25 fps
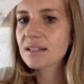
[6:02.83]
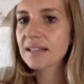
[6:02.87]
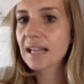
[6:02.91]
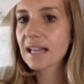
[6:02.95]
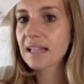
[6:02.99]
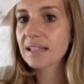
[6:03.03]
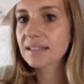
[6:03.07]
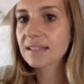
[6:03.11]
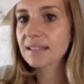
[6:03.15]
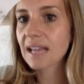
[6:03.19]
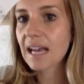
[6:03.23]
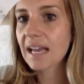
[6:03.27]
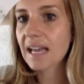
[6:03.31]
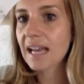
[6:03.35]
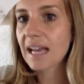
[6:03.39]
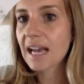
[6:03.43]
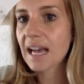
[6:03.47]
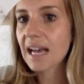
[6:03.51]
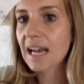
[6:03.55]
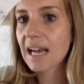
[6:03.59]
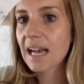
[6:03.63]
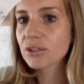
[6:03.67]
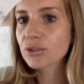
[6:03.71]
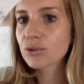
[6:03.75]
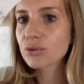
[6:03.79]
that I
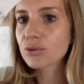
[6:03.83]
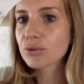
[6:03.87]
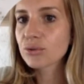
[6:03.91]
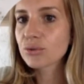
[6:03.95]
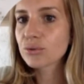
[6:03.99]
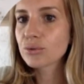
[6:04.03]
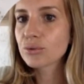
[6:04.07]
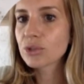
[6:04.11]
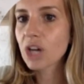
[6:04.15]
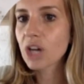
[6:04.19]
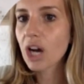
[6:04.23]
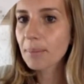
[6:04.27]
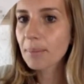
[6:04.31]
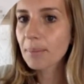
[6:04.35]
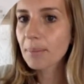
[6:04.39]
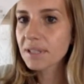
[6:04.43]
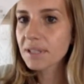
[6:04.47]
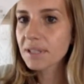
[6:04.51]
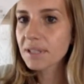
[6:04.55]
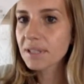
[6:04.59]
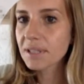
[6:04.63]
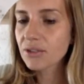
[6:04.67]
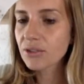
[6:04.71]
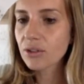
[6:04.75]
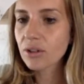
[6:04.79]
had to
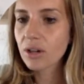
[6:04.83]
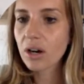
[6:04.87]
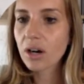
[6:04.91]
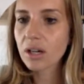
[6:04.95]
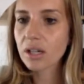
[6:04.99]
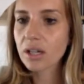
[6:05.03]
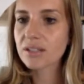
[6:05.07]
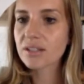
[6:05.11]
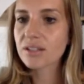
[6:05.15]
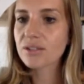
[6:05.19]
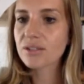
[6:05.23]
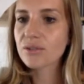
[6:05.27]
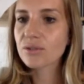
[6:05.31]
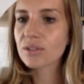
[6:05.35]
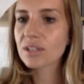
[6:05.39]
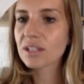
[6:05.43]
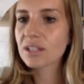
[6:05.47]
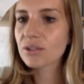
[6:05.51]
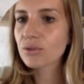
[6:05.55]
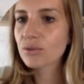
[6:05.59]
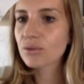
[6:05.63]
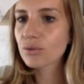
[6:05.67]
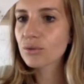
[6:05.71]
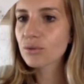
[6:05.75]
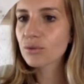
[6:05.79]
copy the cards
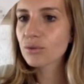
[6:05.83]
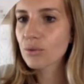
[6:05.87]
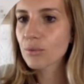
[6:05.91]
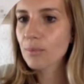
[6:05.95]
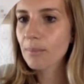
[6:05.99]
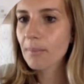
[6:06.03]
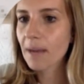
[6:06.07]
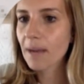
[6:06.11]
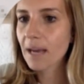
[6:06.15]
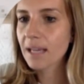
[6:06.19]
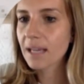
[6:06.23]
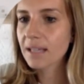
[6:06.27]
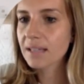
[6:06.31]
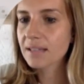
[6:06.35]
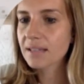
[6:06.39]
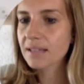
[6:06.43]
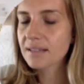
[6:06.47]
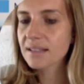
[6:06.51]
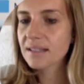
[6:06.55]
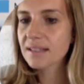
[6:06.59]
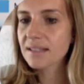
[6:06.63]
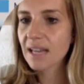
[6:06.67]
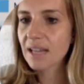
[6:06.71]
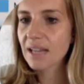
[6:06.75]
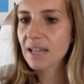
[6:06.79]
into my
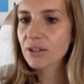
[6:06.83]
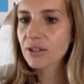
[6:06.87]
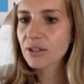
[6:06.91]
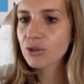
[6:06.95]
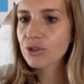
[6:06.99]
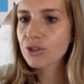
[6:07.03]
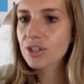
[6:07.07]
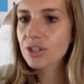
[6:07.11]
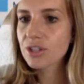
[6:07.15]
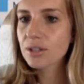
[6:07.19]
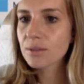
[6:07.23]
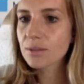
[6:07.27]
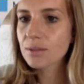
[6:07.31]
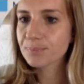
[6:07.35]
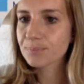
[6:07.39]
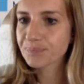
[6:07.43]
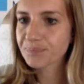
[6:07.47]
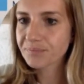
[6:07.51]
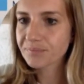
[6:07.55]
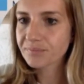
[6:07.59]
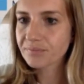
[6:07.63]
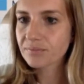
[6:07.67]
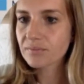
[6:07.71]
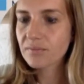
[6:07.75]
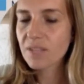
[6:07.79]
designers
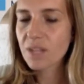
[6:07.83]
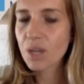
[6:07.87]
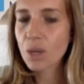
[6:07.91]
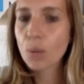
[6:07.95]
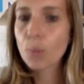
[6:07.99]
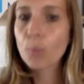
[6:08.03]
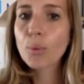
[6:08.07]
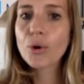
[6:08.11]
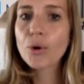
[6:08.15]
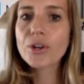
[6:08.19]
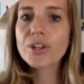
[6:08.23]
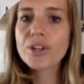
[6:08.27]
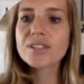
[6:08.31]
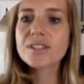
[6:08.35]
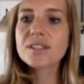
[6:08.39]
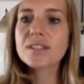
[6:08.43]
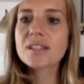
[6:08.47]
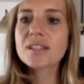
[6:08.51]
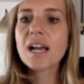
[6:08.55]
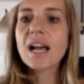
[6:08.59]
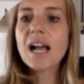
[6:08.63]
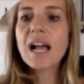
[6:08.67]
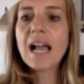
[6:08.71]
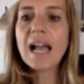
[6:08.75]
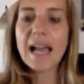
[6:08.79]

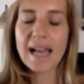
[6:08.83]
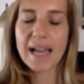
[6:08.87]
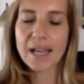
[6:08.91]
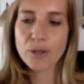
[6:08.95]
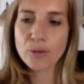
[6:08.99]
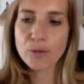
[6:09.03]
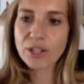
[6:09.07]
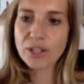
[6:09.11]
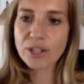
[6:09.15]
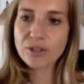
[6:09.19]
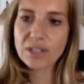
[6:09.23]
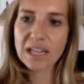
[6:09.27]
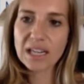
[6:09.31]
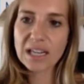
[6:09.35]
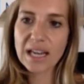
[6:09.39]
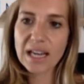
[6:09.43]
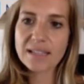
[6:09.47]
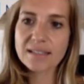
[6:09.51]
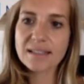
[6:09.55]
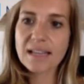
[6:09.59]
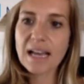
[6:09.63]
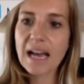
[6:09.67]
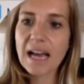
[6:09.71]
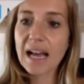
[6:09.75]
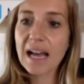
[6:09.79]
boards and when the
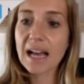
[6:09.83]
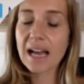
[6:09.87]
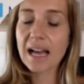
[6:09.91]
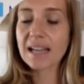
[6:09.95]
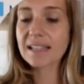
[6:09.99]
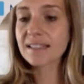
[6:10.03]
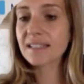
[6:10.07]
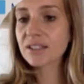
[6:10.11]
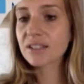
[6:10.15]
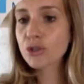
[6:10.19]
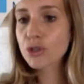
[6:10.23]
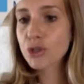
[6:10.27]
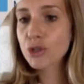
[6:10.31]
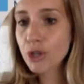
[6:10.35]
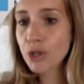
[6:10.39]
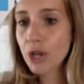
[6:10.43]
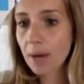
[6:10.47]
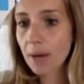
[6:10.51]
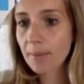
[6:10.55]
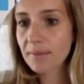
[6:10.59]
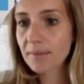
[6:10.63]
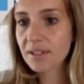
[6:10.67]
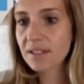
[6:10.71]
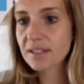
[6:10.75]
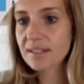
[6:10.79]
client added new
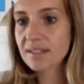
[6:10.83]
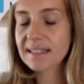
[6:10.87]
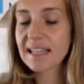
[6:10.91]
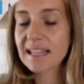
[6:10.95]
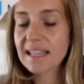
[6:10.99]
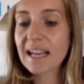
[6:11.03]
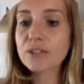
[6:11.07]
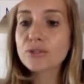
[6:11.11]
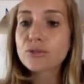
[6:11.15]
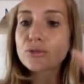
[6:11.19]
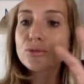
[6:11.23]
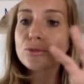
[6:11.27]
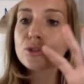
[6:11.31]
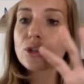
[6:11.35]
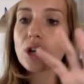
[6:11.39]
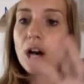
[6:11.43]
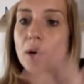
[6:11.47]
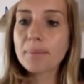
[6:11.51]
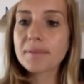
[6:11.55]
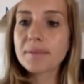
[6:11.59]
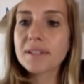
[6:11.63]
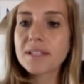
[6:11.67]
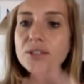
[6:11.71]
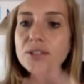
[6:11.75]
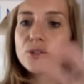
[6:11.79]
comments, then I had to
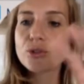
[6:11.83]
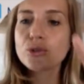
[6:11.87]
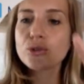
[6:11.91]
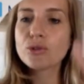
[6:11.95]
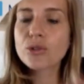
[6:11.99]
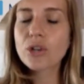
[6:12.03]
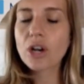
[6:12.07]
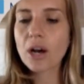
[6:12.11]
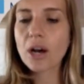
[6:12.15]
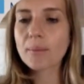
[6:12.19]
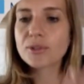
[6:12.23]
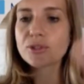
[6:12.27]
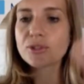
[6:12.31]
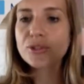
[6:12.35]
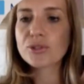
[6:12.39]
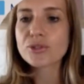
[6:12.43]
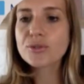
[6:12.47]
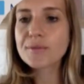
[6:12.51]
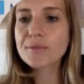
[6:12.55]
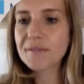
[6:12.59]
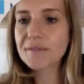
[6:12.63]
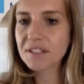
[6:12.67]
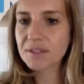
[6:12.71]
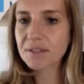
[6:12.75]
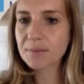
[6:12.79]
copy the new comment, the
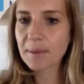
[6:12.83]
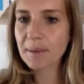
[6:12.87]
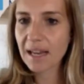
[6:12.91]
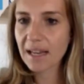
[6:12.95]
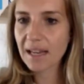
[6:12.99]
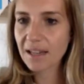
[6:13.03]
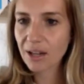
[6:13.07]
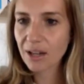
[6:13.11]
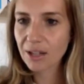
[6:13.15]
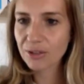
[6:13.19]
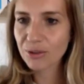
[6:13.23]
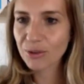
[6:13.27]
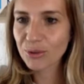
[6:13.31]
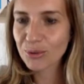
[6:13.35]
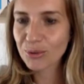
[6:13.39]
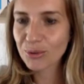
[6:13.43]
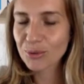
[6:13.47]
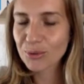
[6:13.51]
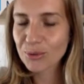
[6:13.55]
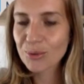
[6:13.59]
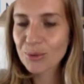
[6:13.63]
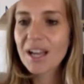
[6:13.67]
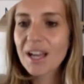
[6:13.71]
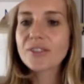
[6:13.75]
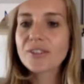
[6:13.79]
new feedback
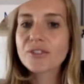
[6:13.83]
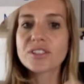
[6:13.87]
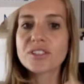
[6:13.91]
onto the